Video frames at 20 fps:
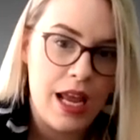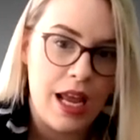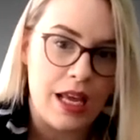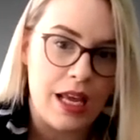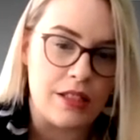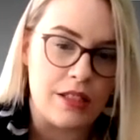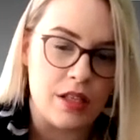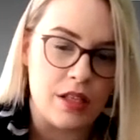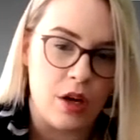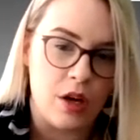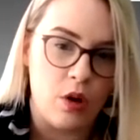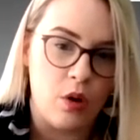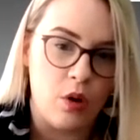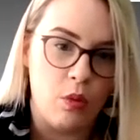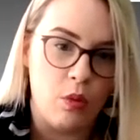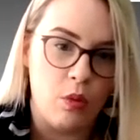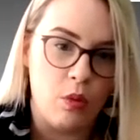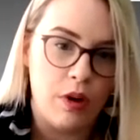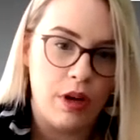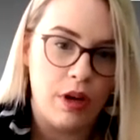And
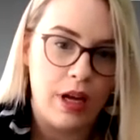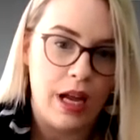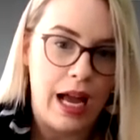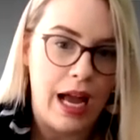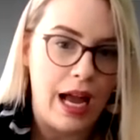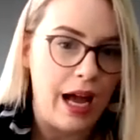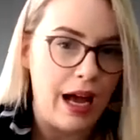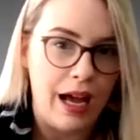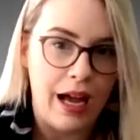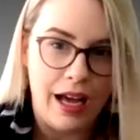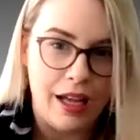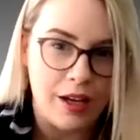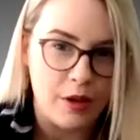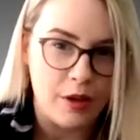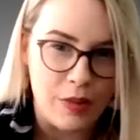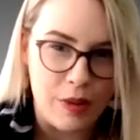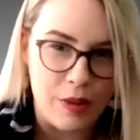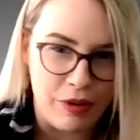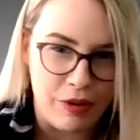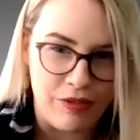so how do
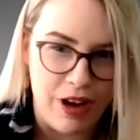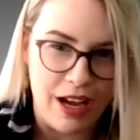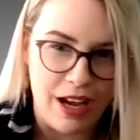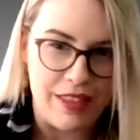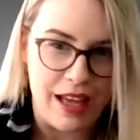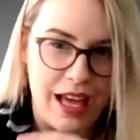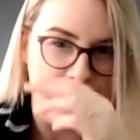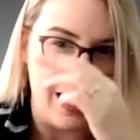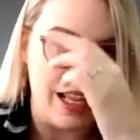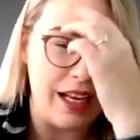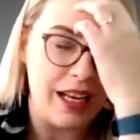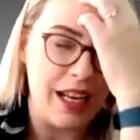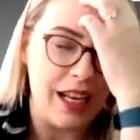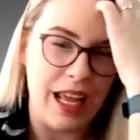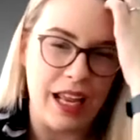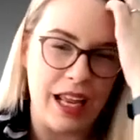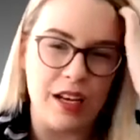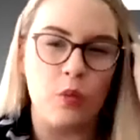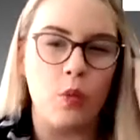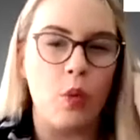we provide that? And
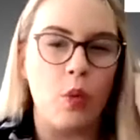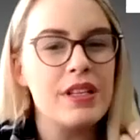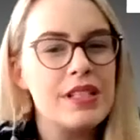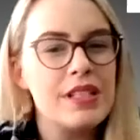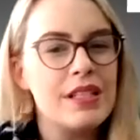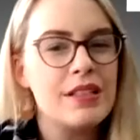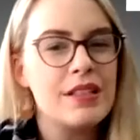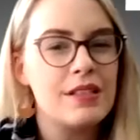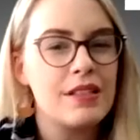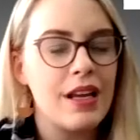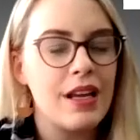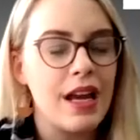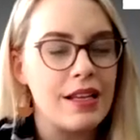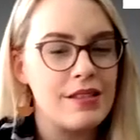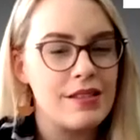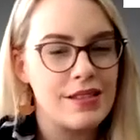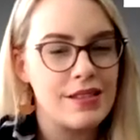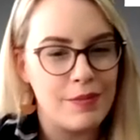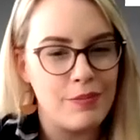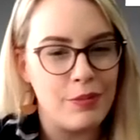it wasn't
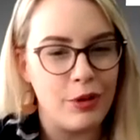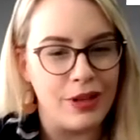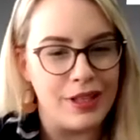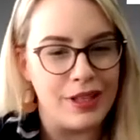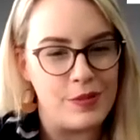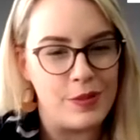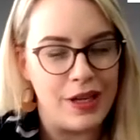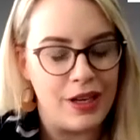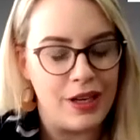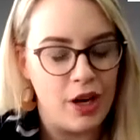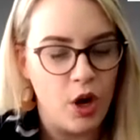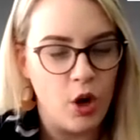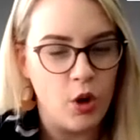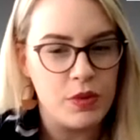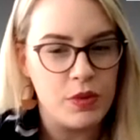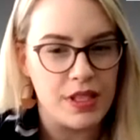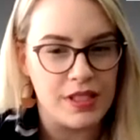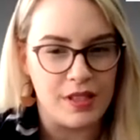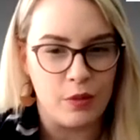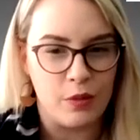as simple as we had
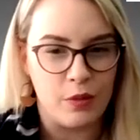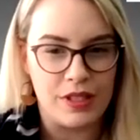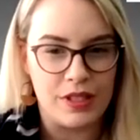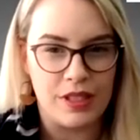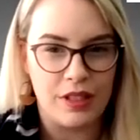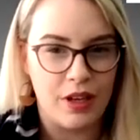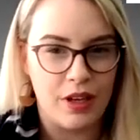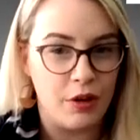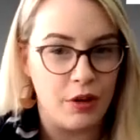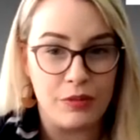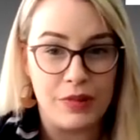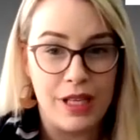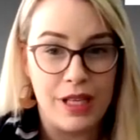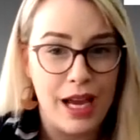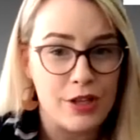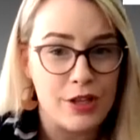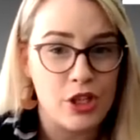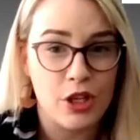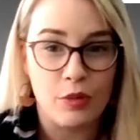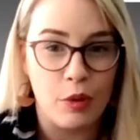hoped, because it wasn't going,
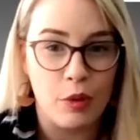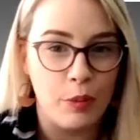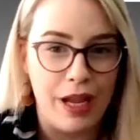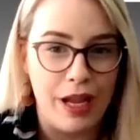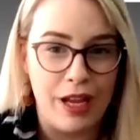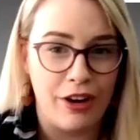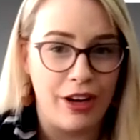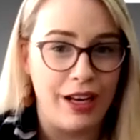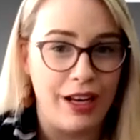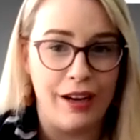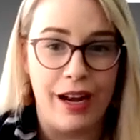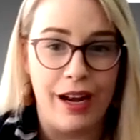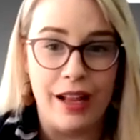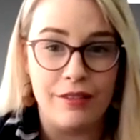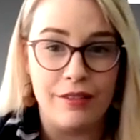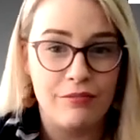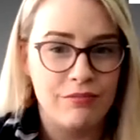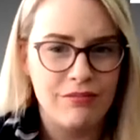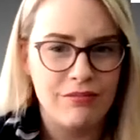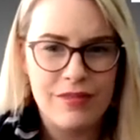yeah, sure, we'll pay your
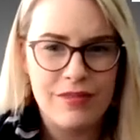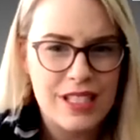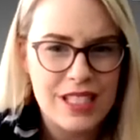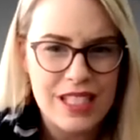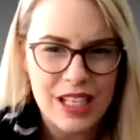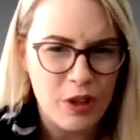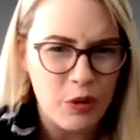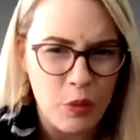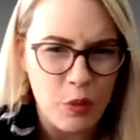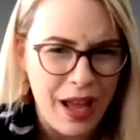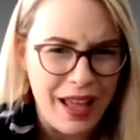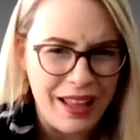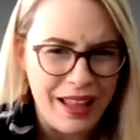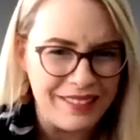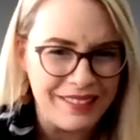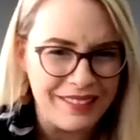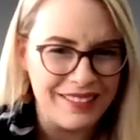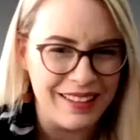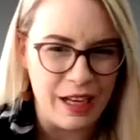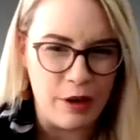internet. Till
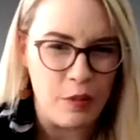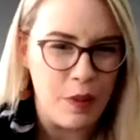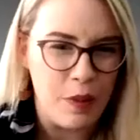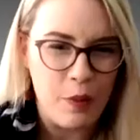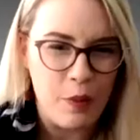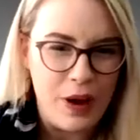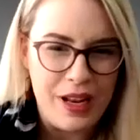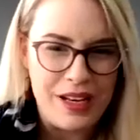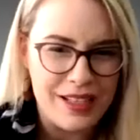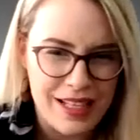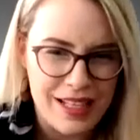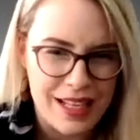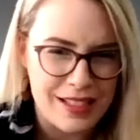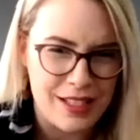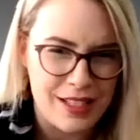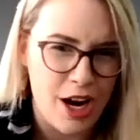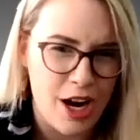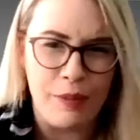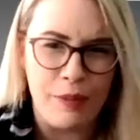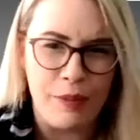when? When does that
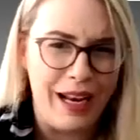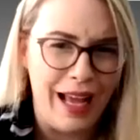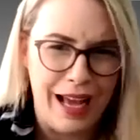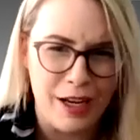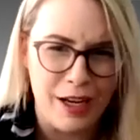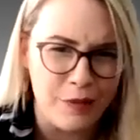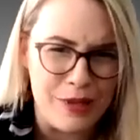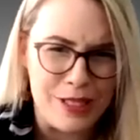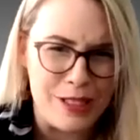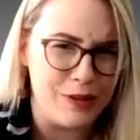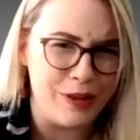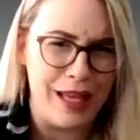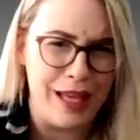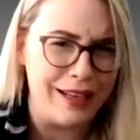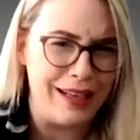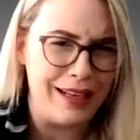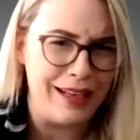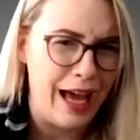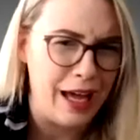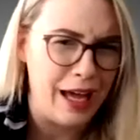stop? And how do we do that?
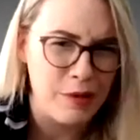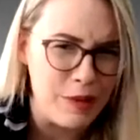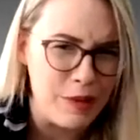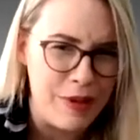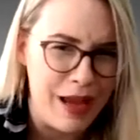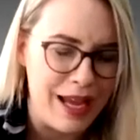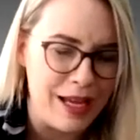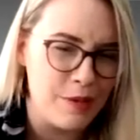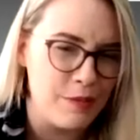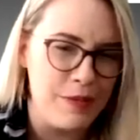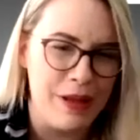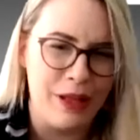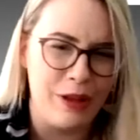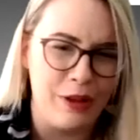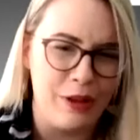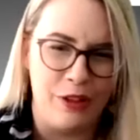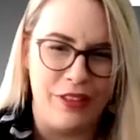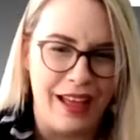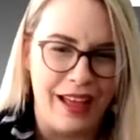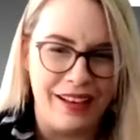And how do we pay a
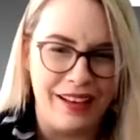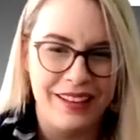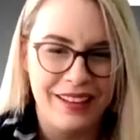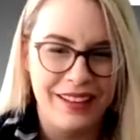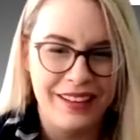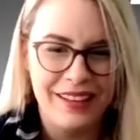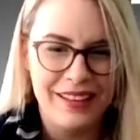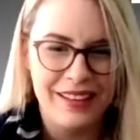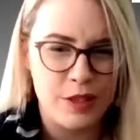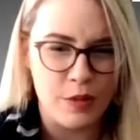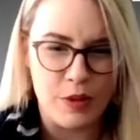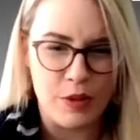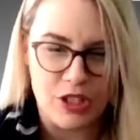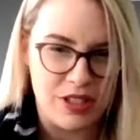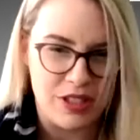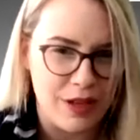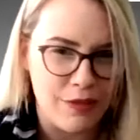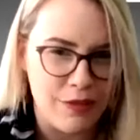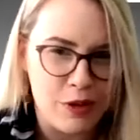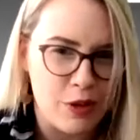bill? Do we
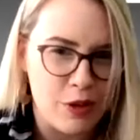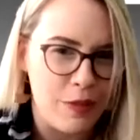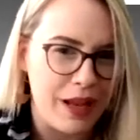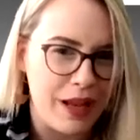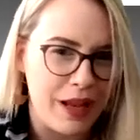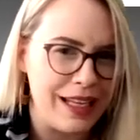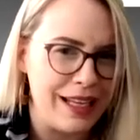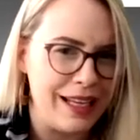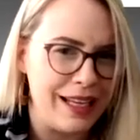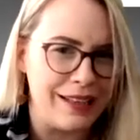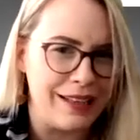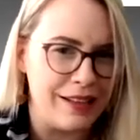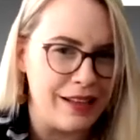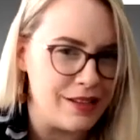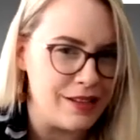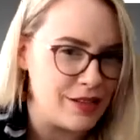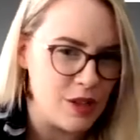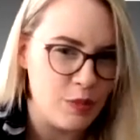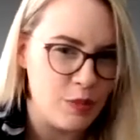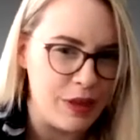just give you the money and
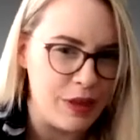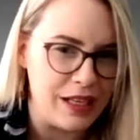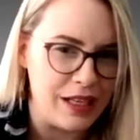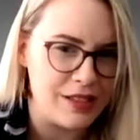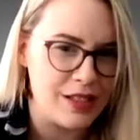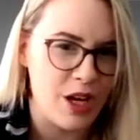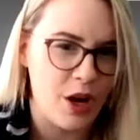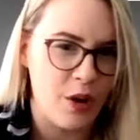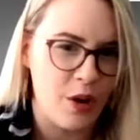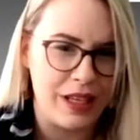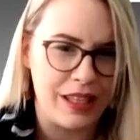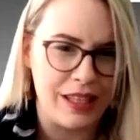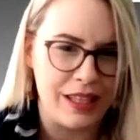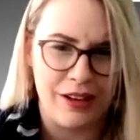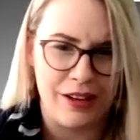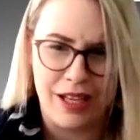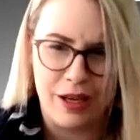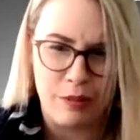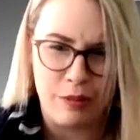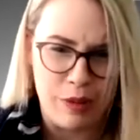assume that it's going
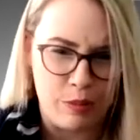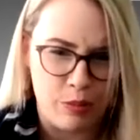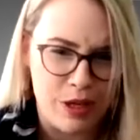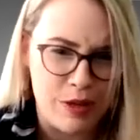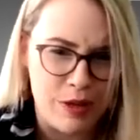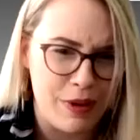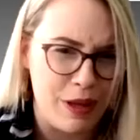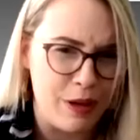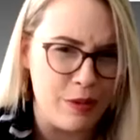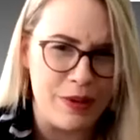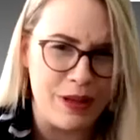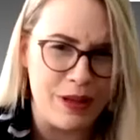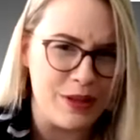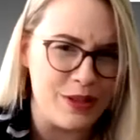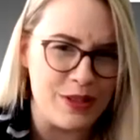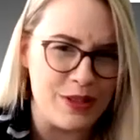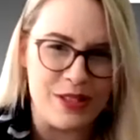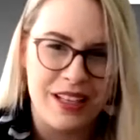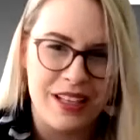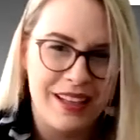there? Can we prepay
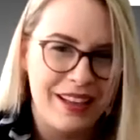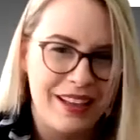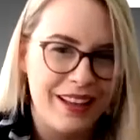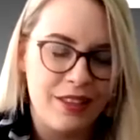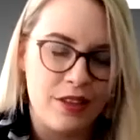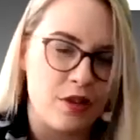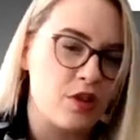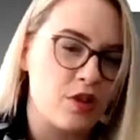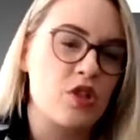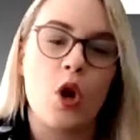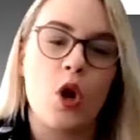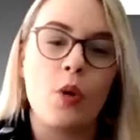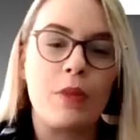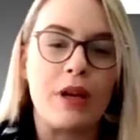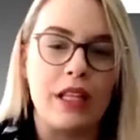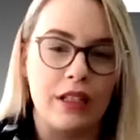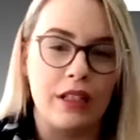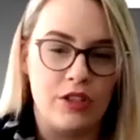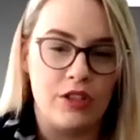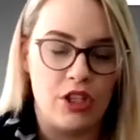bills? There's so
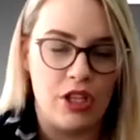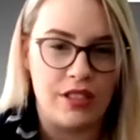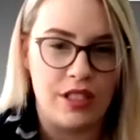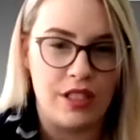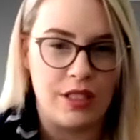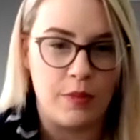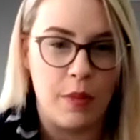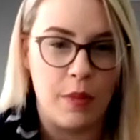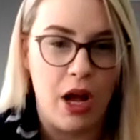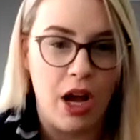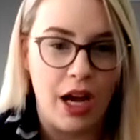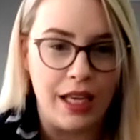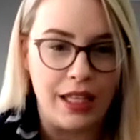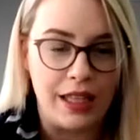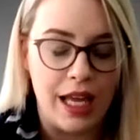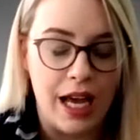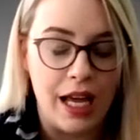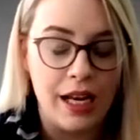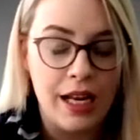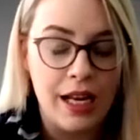many logistics behind
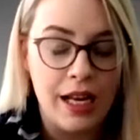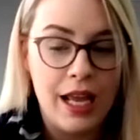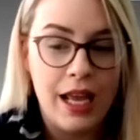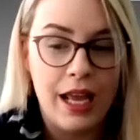that.